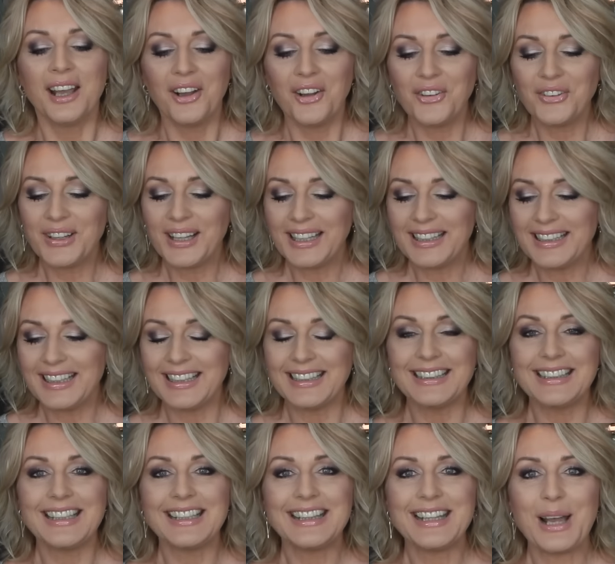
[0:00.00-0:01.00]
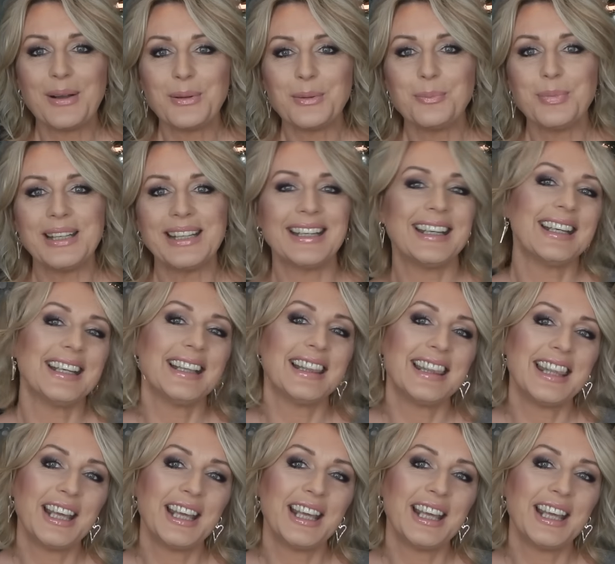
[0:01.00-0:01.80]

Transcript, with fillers: Okay then, that'll be it.